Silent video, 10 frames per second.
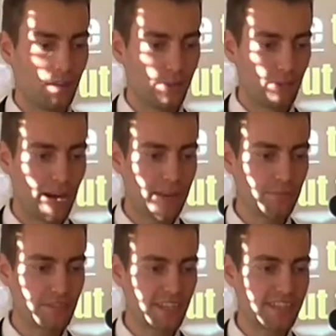The Bible
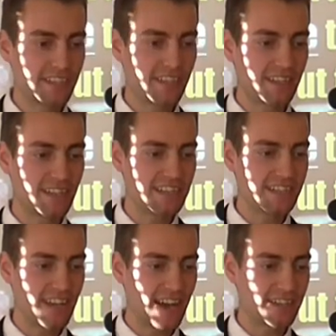says in
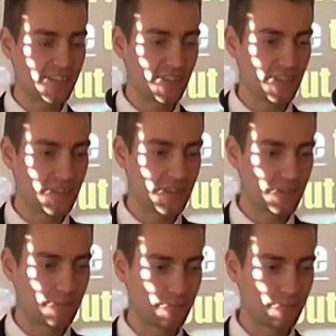Ecclesiastes